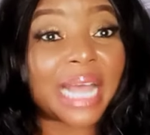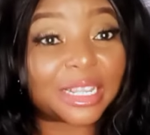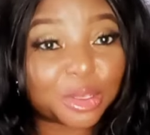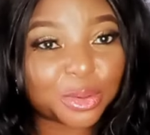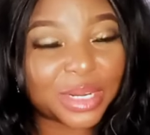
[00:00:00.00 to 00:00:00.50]

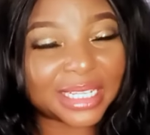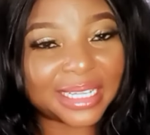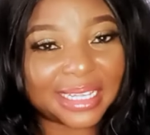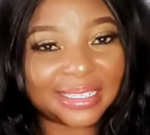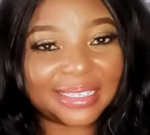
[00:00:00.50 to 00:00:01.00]
as soon
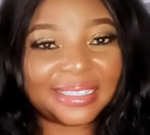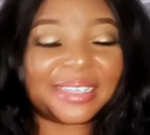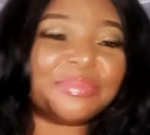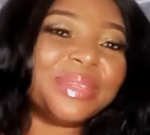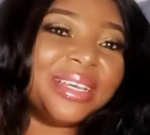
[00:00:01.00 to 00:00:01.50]
as I see
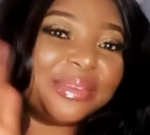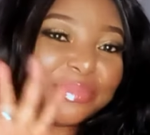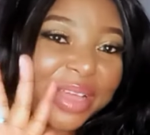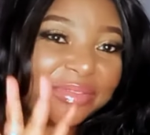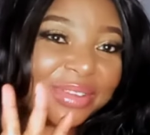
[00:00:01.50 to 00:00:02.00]
them.
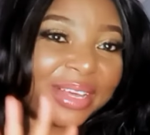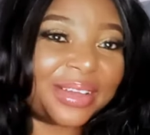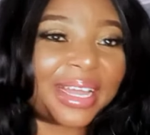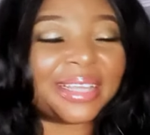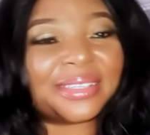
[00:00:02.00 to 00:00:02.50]
Bye for
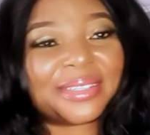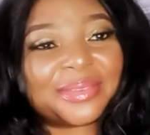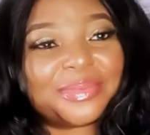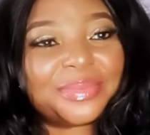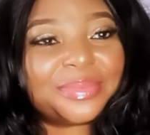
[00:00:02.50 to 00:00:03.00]
now, guys.